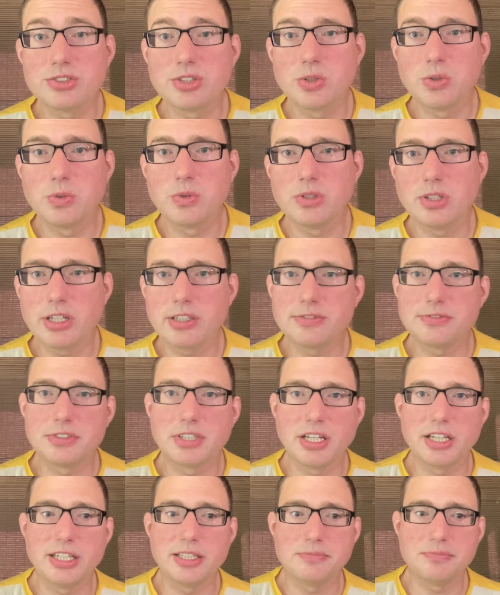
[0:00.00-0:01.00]
a lot of
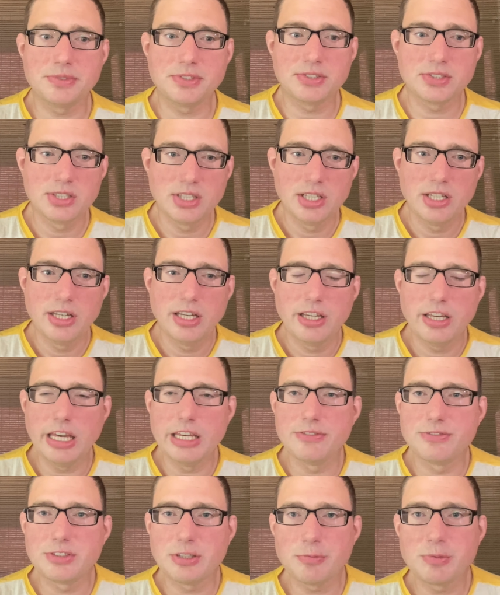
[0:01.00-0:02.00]
times if
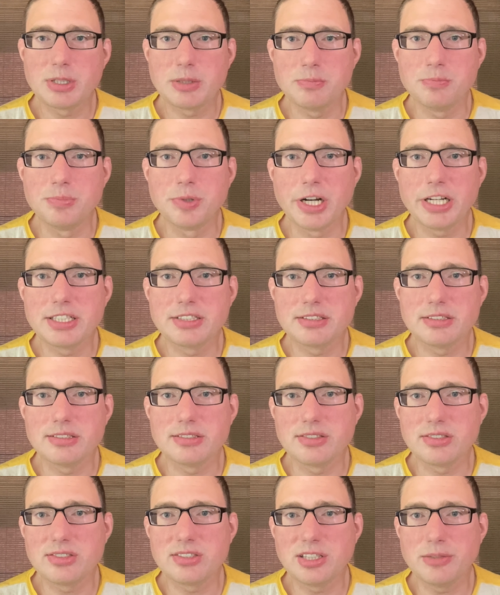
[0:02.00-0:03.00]
something breaks in the
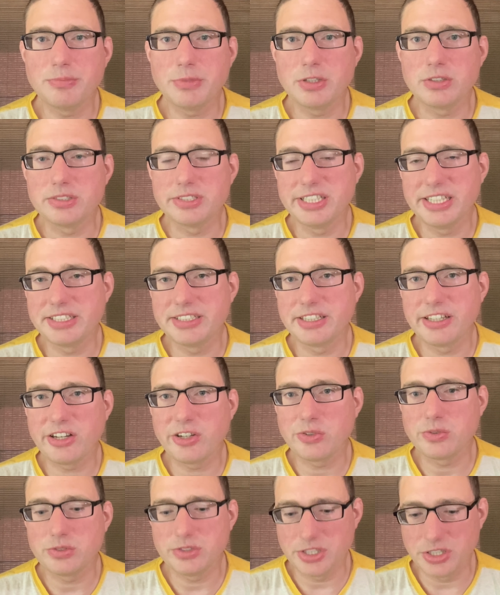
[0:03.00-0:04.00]
system, it'll take
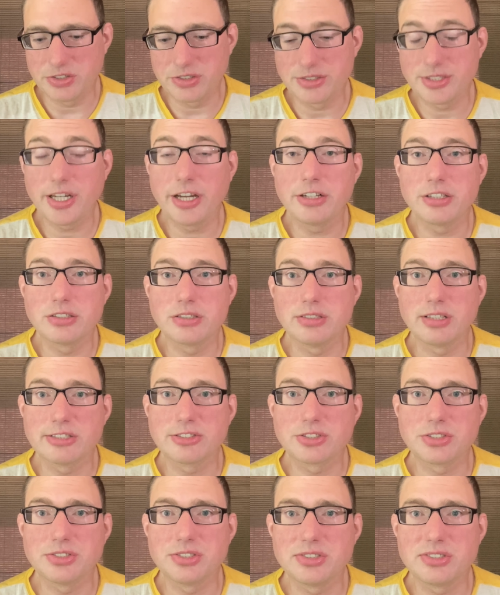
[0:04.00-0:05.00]
down your entire
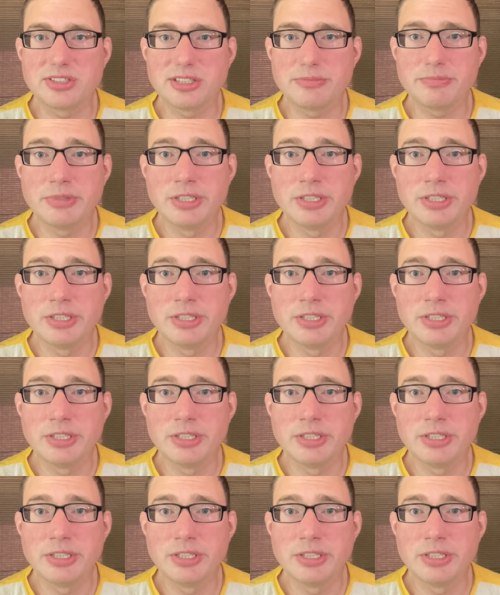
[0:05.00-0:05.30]
electrical system.